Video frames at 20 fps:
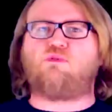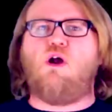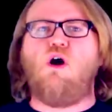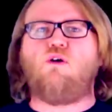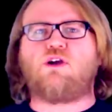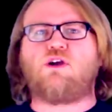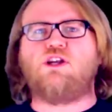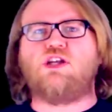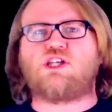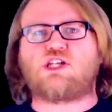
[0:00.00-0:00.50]

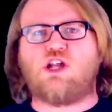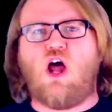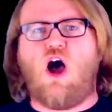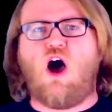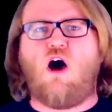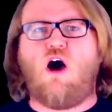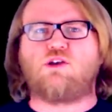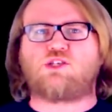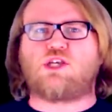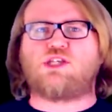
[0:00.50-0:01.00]
broken its
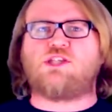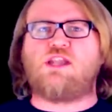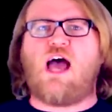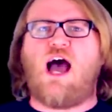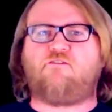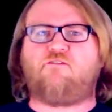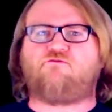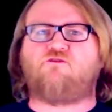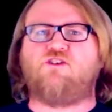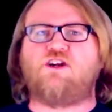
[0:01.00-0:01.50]
laws is
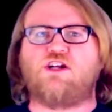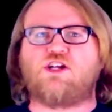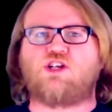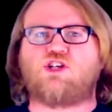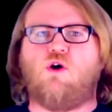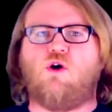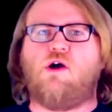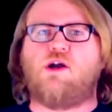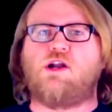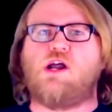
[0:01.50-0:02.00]
not free to
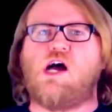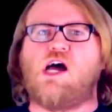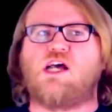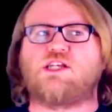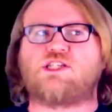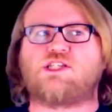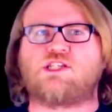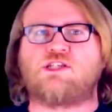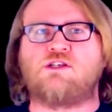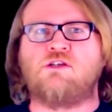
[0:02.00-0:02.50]
join
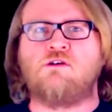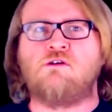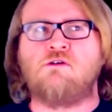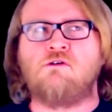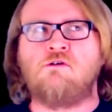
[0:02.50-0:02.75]
us.